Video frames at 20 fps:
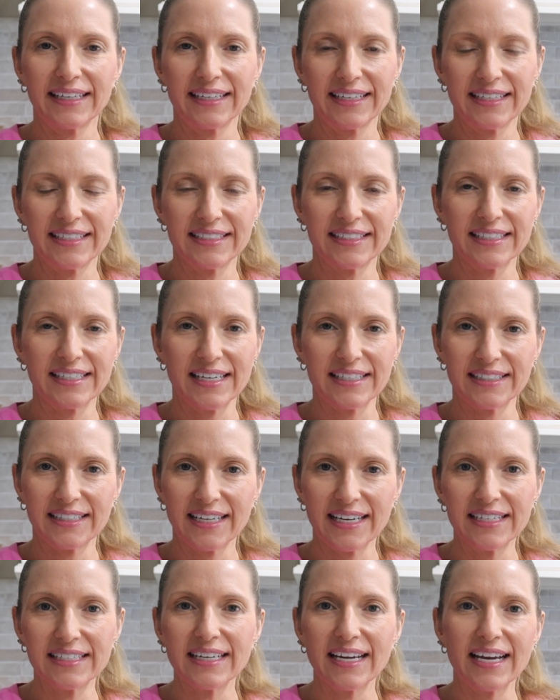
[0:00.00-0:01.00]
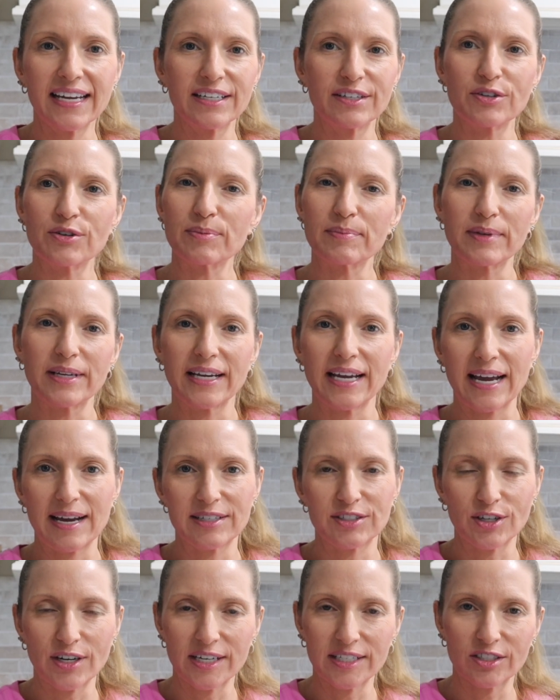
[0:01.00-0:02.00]
It is a Sunday. Normally
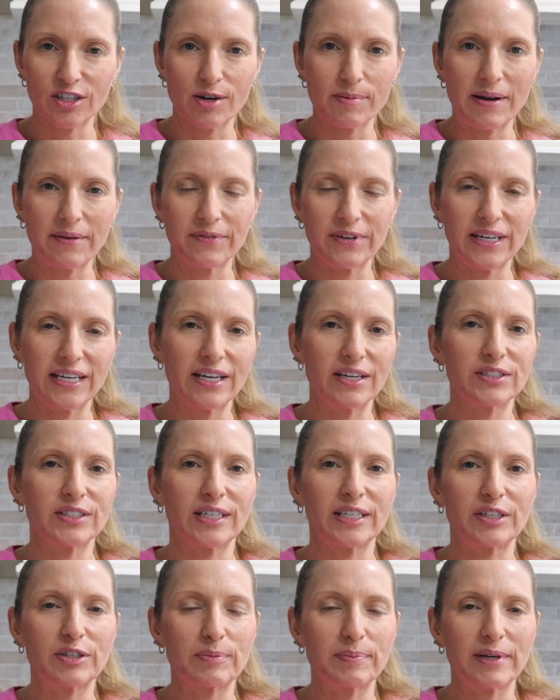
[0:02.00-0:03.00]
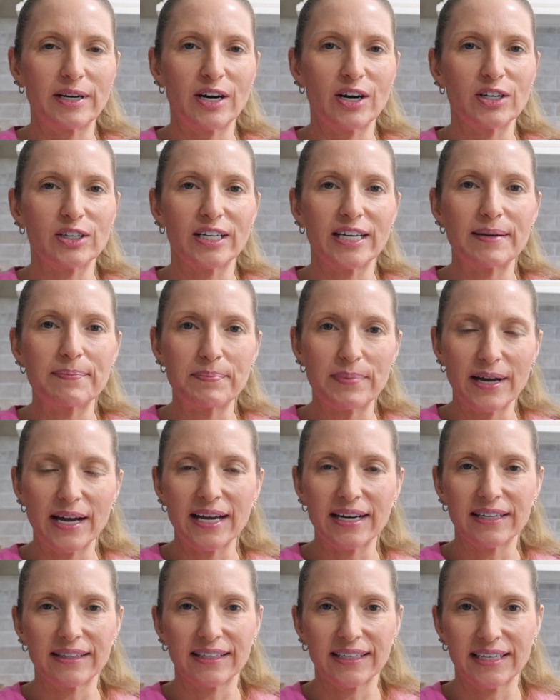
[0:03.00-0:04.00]
I try to start my videos a little bit early,
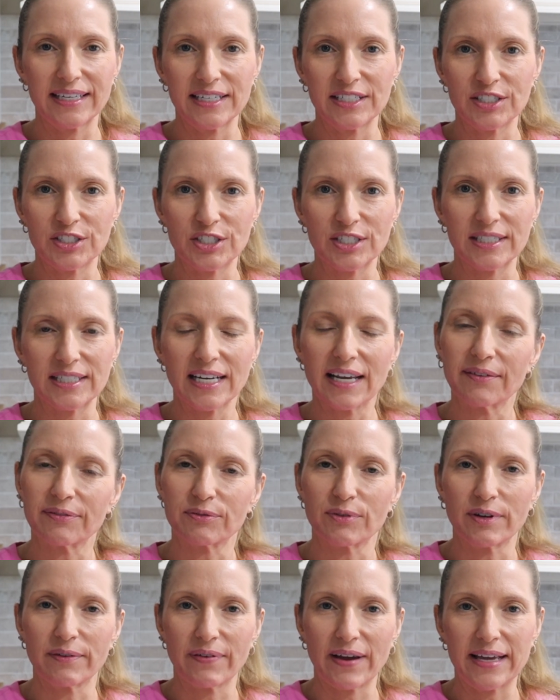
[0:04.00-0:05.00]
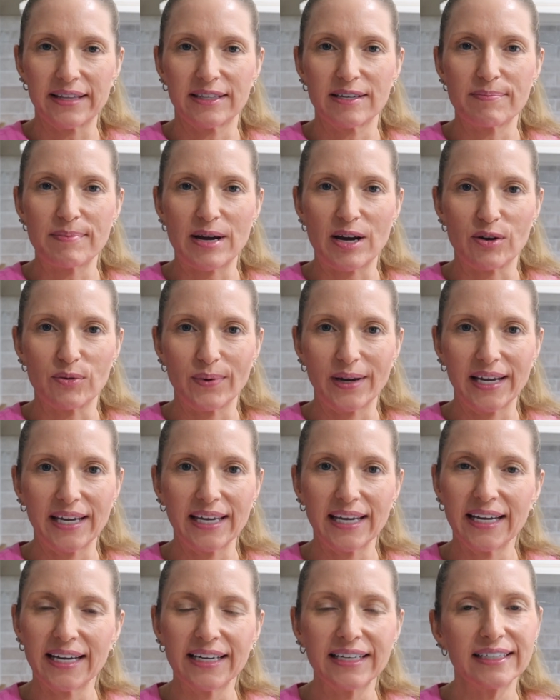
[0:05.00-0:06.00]
but the kids just left. We've had them all
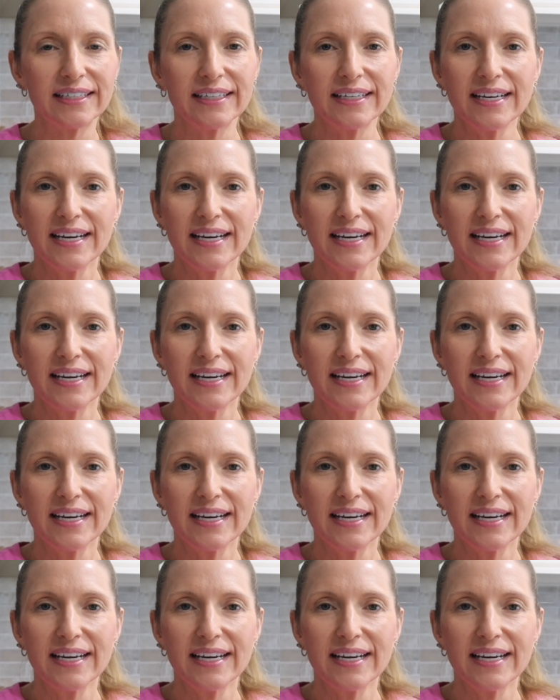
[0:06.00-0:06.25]
weekend.